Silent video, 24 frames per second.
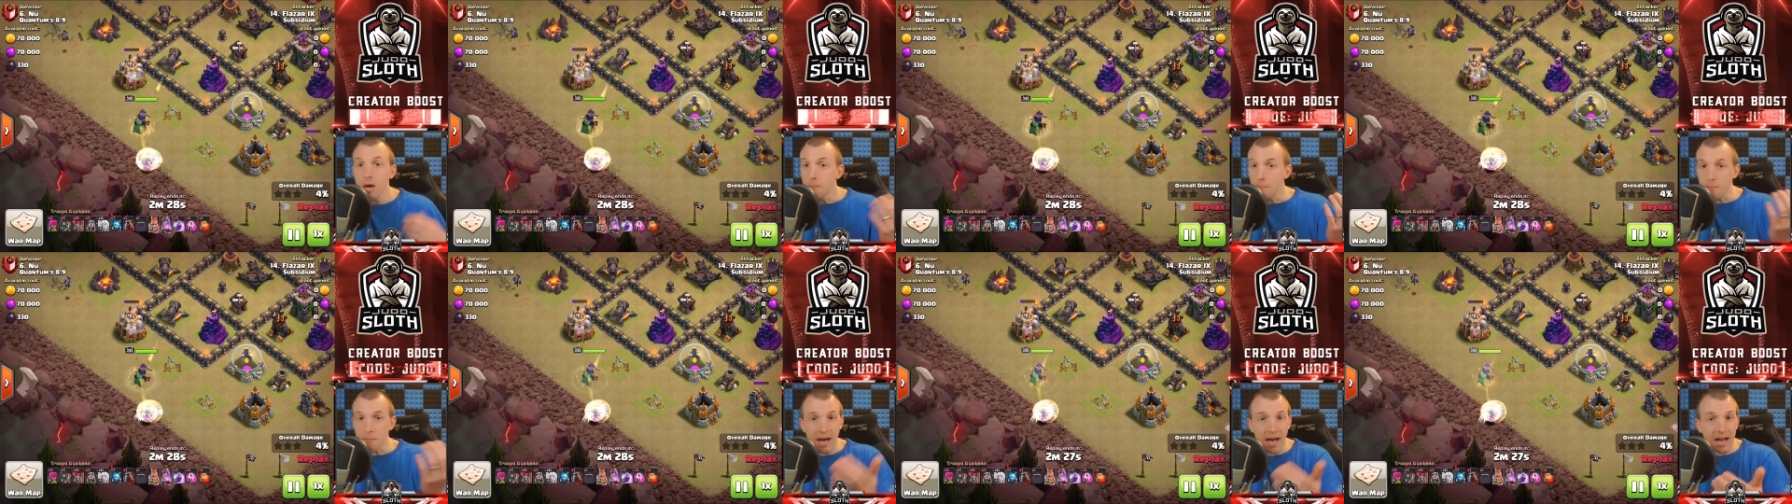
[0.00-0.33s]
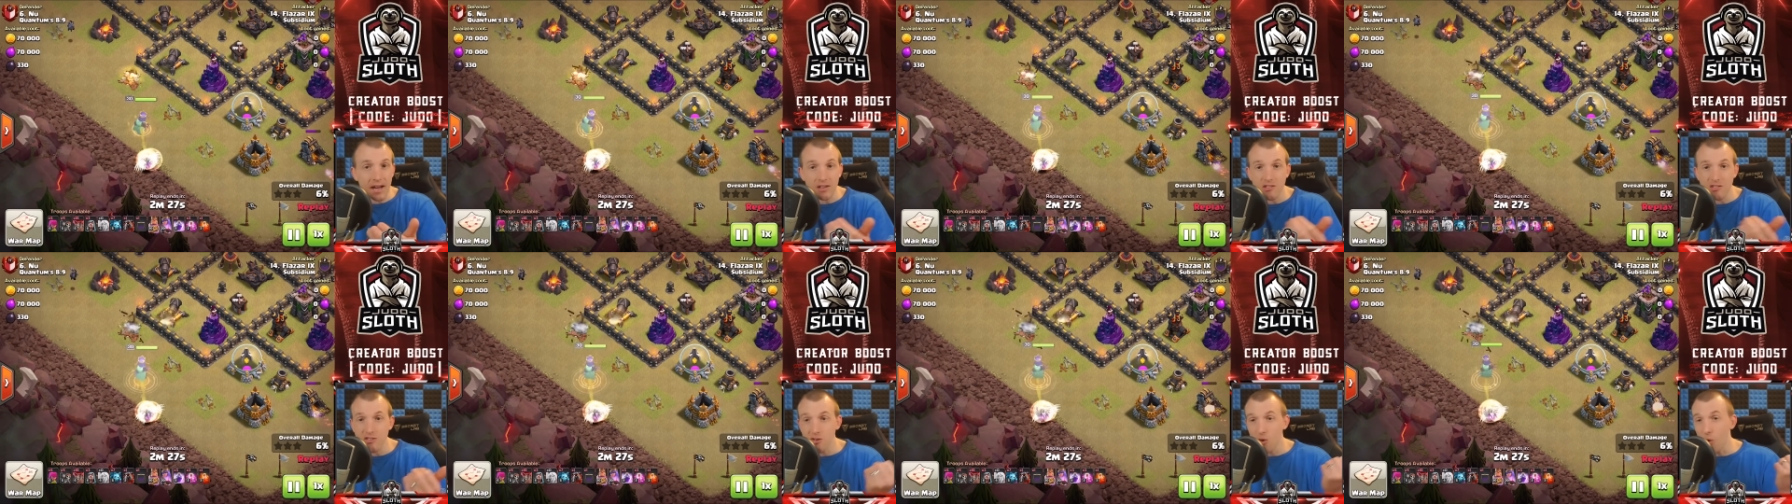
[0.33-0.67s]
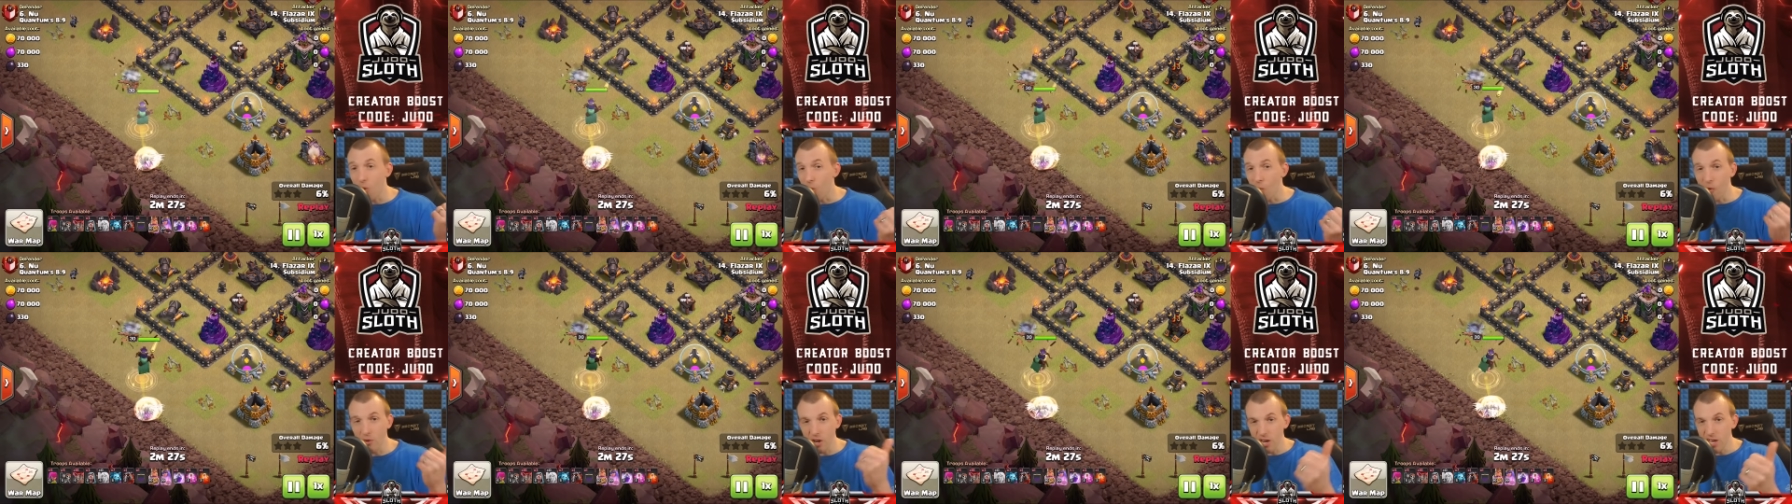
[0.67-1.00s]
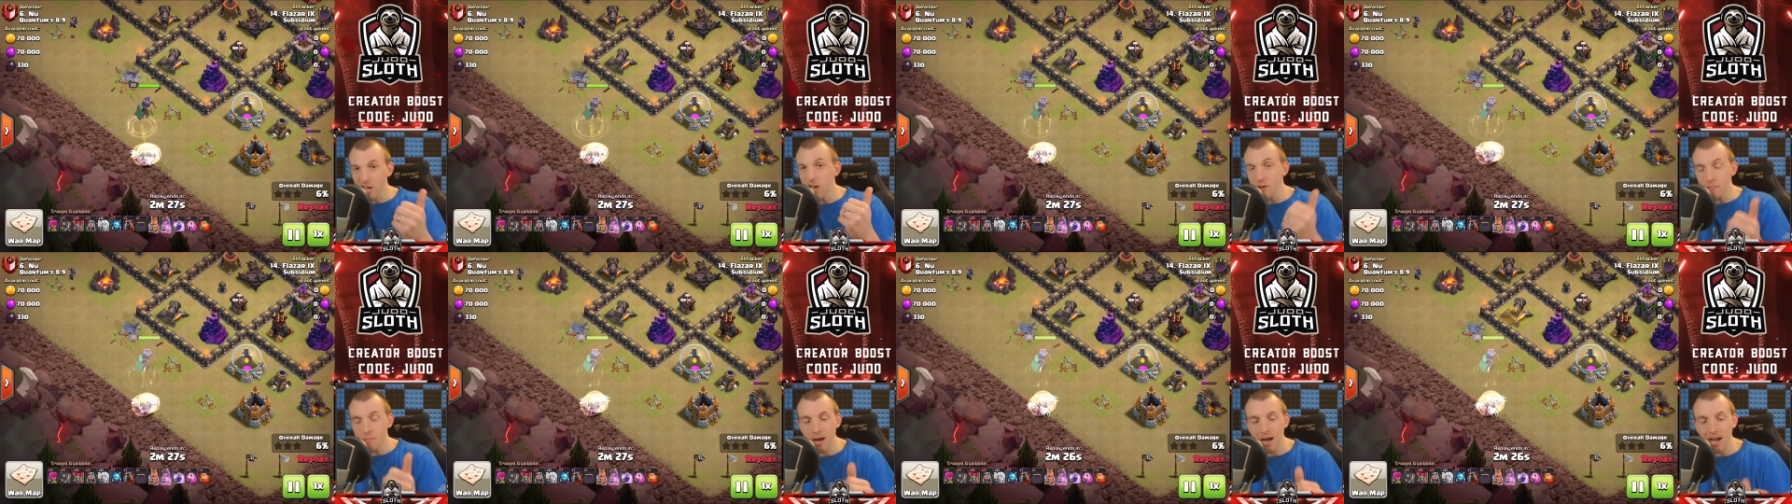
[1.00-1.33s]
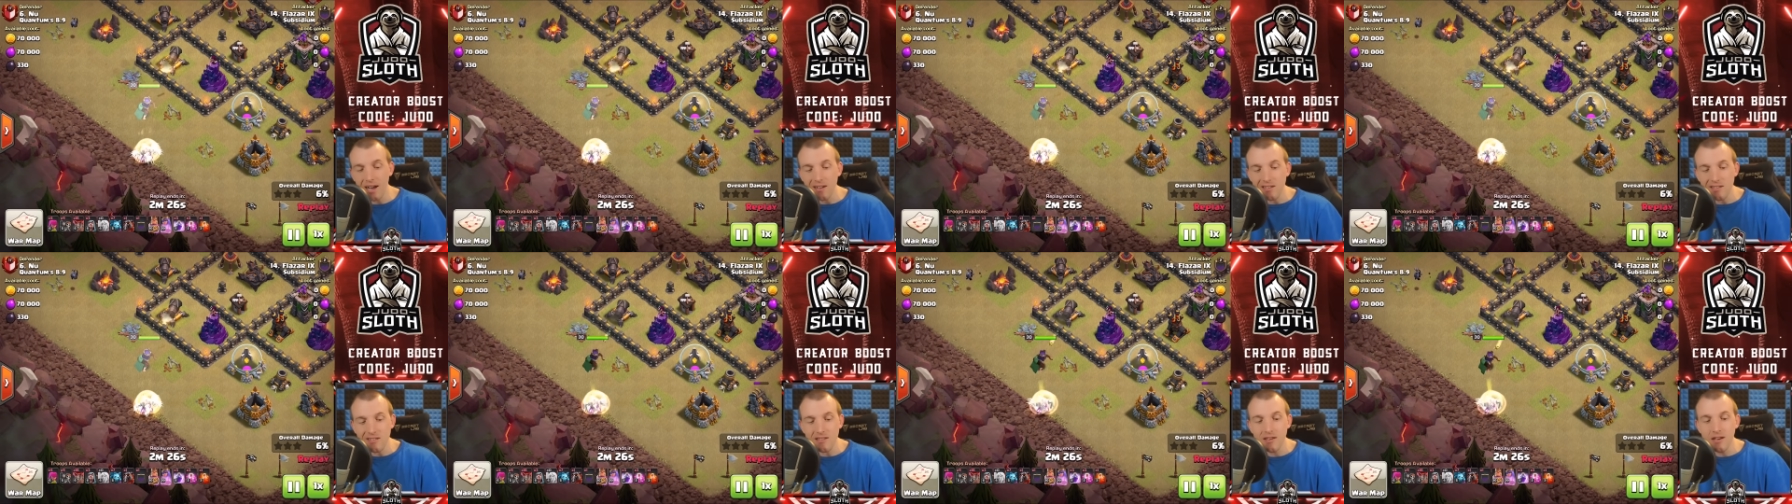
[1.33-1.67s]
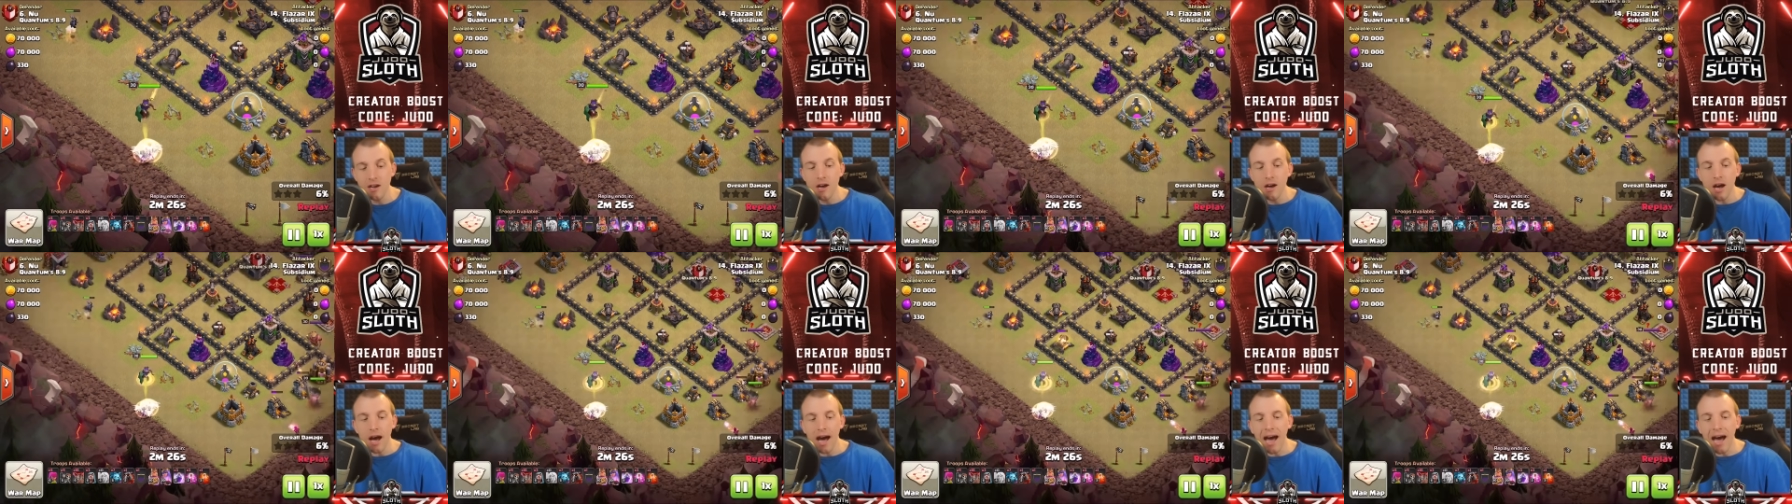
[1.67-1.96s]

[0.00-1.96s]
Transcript: maxed or near maxed,